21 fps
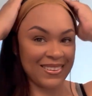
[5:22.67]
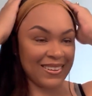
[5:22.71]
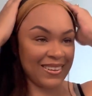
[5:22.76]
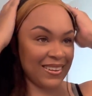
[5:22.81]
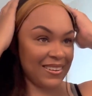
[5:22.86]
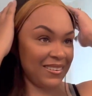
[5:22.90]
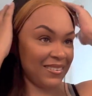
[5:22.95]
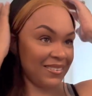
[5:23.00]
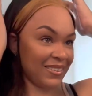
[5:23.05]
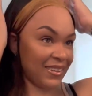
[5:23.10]

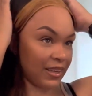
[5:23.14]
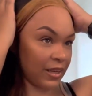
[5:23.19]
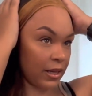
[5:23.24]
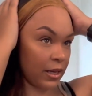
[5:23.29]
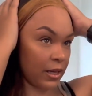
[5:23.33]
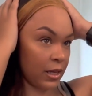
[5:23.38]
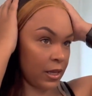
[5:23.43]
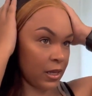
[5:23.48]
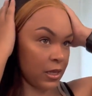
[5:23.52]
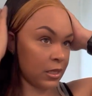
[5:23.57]

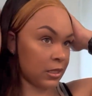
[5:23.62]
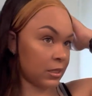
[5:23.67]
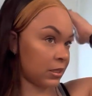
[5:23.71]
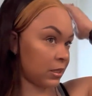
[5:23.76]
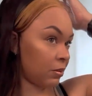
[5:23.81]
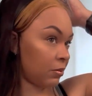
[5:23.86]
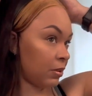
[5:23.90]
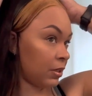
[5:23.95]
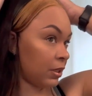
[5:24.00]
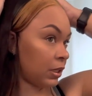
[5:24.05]
Okay,
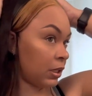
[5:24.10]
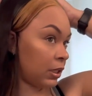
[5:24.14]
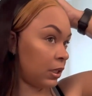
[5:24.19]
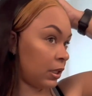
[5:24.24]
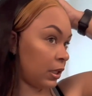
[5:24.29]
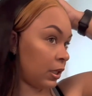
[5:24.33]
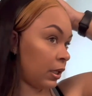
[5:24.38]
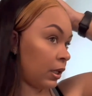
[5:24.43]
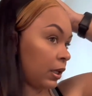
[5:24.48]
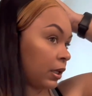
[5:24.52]
so
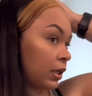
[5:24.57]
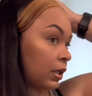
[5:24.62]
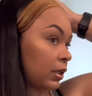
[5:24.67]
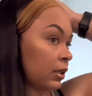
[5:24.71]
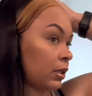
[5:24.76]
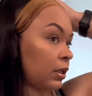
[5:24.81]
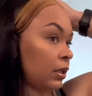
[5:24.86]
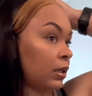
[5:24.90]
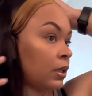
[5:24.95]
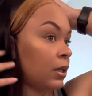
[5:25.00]

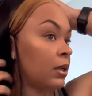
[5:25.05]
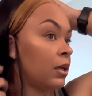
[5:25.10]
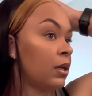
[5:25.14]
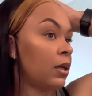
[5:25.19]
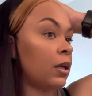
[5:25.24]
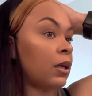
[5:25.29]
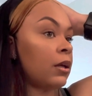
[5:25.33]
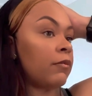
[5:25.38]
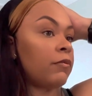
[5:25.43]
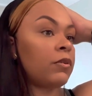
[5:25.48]
again,
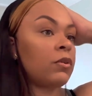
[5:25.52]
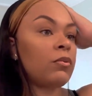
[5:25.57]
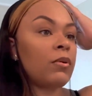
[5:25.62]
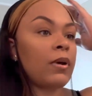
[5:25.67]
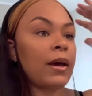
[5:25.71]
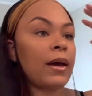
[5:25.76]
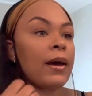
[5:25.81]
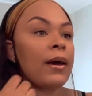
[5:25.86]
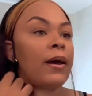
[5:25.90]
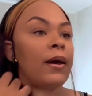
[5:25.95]
if you
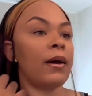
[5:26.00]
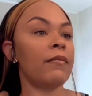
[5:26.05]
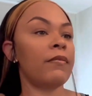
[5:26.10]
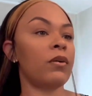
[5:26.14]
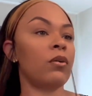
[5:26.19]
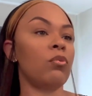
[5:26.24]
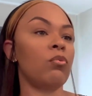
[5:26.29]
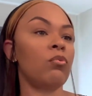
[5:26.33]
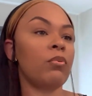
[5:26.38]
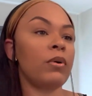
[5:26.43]
have
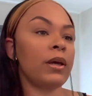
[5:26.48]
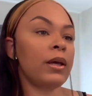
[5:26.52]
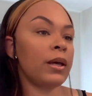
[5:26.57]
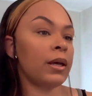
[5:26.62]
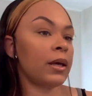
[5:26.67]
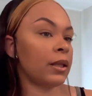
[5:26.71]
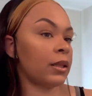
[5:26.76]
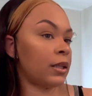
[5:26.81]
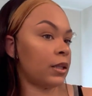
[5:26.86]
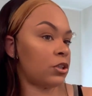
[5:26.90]
a
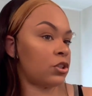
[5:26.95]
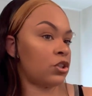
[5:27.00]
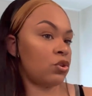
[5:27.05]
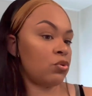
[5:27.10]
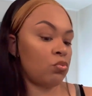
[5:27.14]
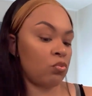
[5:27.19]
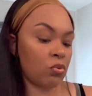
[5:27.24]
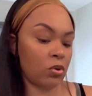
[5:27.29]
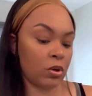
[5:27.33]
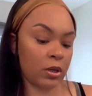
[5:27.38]
wig that you
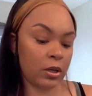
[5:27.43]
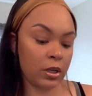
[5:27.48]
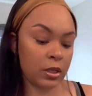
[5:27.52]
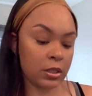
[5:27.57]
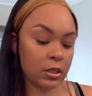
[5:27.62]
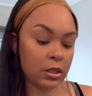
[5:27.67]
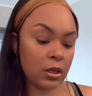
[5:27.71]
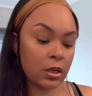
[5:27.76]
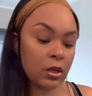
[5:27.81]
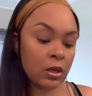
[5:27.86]
want
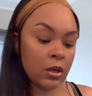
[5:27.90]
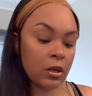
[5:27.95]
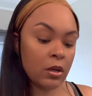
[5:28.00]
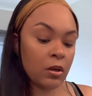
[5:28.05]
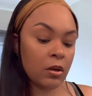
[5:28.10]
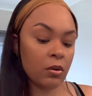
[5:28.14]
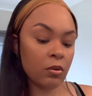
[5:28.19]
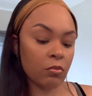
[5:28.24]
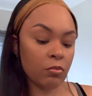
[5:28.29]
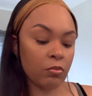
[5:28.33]

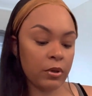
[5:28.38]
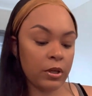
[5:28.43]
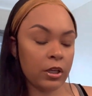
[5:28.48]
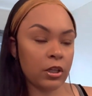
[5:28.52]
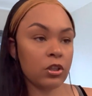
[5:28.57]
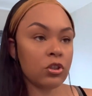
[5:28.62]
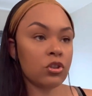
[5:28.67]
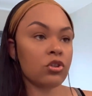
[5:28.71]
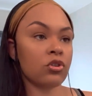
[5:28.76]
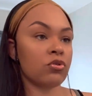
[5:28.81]

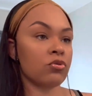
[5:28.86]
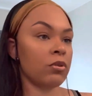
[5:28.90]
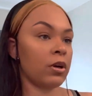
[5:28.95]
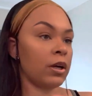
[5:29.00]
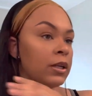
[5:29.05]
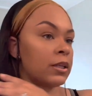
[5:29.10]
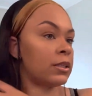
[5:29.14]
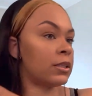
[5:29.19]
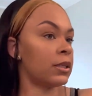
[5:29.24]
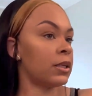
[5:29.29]

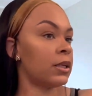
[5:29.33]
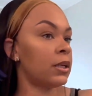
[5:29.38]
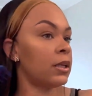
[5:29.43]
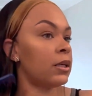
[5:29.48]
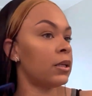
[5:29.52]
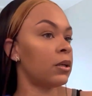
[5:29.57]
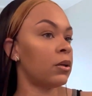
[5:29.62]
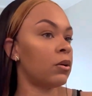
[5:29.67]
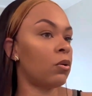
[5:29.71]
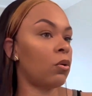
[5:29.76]
reconstructed,
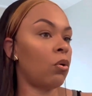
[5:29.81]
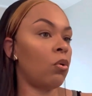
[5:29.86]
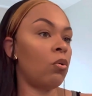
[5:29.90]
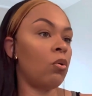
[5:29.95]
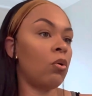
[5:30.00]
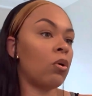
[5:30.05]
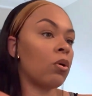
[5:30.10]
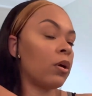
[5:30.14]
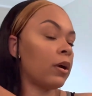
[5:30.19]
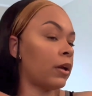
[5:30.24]

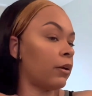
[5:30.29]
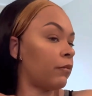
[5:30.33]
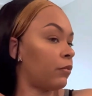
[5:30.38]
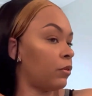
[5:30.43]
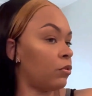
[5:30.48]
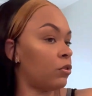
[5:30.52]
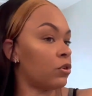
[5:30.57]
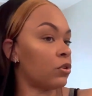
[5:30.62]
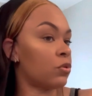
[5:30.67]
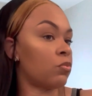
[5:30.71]
or if you
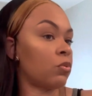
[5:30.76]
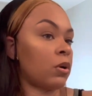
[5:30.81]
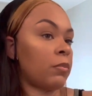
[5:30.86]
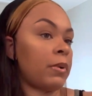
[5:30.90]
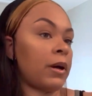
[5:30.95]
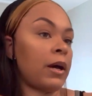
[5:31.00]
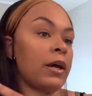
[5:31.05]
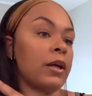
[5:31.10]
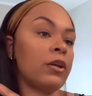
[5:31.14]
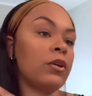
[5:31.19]
just want to
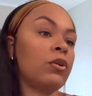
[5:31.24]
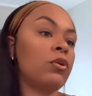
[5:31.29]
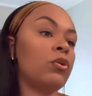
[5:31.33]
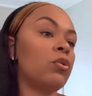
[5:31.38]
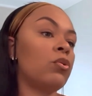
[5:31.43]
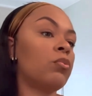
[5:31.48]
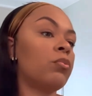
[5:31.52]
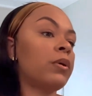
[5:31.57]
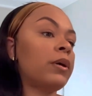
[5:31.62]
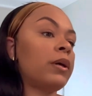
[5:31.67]
buy a new
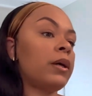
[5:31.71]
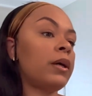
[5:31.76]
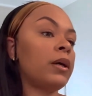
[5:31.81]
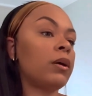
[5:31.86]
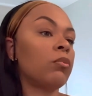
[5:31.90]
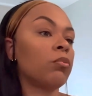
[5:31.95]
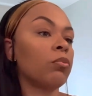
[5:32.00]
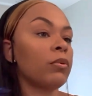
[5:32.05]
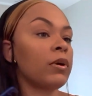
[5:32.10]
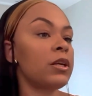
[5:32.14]
wig,
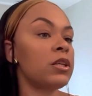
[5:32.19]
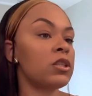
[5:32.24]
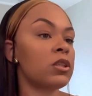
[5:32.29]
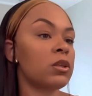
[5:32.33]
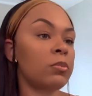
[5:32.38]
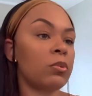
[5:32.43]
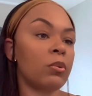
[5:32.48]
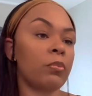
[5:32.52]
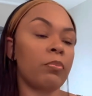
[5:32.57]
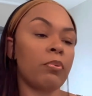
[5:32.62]

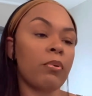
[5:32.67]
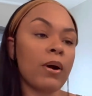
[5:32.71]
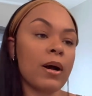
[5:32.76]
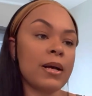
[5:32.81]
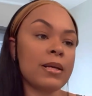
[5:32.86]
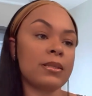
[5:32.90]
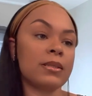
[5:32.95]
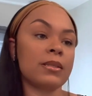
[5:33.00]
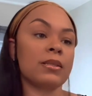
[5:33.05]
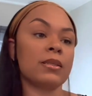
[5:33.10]
reasonable
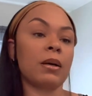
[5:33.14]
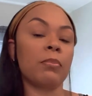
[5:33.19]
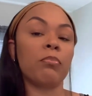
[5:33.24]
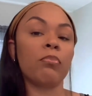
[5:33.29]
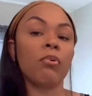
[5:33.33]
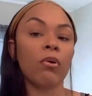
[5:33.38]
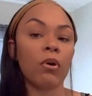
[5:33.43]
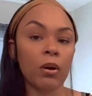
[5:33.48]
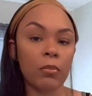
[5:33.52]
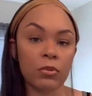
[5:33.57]
prices, I
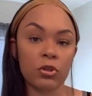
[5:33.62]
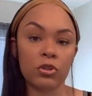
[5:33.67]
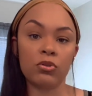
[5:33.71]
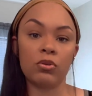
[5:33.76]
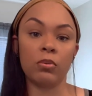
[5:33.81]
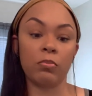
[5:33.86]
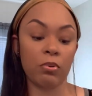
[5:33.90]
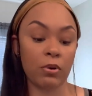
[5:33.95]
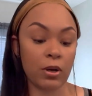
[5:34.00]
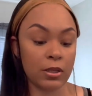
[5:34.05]
promise you the
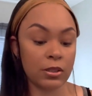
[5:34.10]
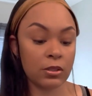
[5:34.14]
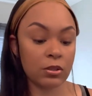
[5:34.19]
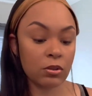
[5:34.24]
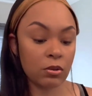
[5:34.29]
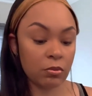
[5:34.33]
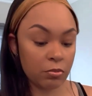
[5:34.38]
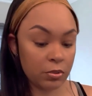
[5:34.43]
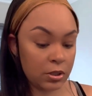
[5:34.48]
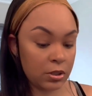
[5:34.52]
prices
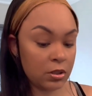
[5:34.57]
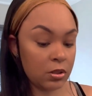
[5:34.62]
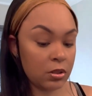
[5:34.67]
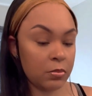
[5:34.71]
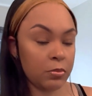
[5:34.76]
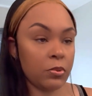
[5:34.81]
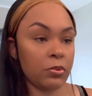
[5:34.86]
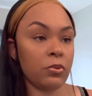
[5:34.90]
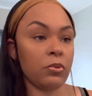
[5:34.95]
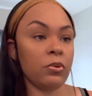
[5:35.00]
are
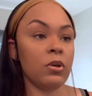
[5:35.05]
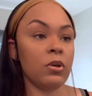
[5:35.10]
reasonable.